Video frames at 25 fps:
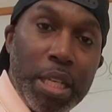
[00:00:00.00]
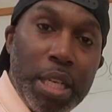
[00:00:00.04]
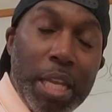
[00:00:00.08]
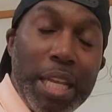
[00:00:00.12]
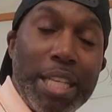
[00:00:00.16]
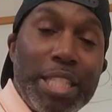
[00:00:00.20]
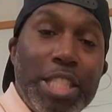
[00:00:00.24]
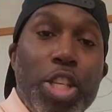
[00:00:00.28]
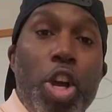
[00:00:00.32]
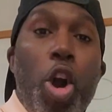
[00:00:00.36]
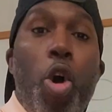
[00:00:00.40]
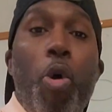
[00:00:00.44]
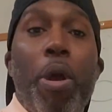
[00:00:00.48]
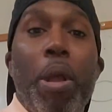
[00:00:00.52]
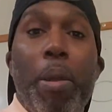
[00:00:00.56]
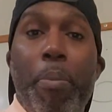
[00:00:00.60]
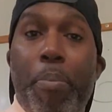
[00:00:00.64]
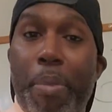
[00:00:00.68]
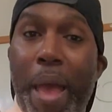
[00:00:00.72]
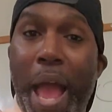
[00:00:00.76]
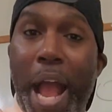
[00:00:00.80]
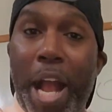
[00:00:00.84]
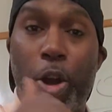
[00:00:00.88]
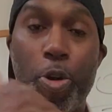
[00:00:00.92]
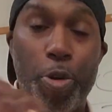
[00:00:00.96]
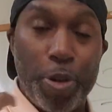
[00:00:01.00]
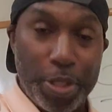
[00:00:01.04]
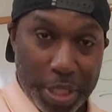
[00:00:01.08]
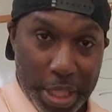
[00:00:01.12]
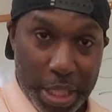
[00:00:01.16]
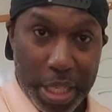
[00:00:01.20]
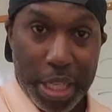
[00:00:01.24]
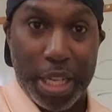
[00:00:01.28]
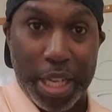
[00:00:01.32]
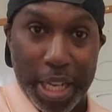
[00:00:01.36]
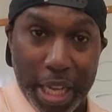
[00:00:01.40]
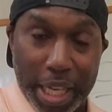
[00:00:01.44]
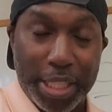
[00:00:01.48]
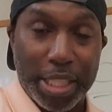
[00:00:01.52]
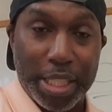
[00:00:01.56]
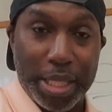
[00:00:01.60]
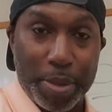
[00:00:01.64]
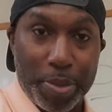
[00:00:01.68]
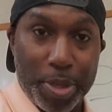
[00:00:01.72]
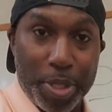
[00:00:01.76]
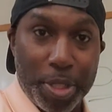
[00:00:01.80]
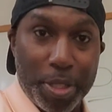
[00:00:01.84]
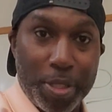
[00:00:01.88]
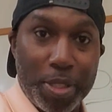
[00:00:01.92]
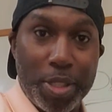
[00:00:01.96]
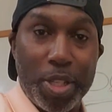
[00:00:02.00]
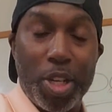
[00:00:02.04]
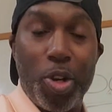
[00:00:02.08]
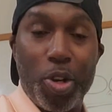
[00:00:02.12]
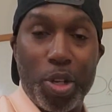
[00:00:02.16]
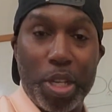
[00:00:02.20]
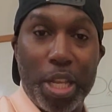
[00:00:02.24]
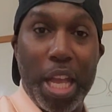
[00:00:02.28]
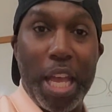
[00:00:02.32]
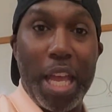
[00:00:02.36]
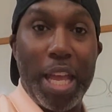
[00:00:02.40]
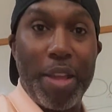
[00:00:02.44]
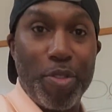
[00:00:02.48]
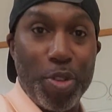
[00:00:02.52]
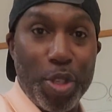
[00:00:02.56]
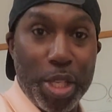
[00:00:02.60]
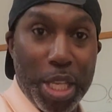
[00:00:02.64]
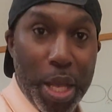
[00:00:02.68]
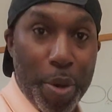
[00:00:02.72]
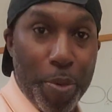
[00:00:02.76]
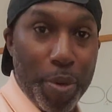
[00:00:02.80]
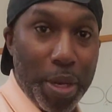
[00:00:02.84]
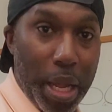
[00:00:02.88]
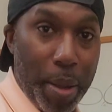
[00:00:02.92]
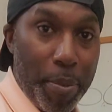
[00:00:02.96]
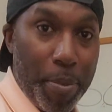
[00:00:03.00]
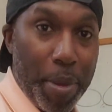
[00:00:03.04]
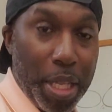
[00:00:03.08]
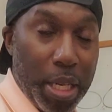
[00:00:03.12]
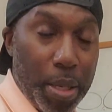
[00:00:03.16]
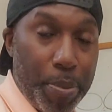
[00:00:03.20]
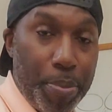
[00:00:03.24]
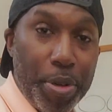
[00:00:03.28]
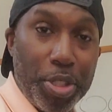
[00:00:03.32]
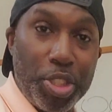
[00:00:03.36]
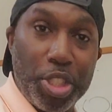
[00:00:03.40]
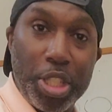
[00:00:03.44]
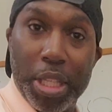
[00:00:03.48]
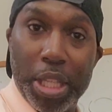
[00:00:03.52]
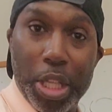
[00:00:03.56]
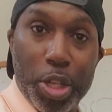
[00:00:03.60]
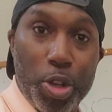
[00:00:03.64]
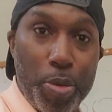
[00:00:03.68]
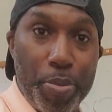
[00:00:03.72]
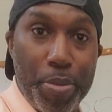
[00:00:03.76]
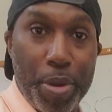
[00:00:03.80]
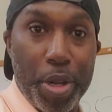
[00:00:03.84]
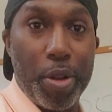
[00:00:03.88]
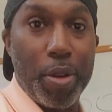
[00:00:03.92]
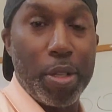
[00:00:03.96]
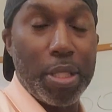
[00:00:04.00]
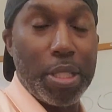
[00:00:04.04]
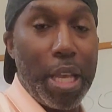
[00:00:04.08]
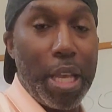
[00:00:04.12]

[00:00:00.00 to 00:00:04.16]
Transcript: is going back onto the customer. Okay, if you get what I mean, and put you a little bit on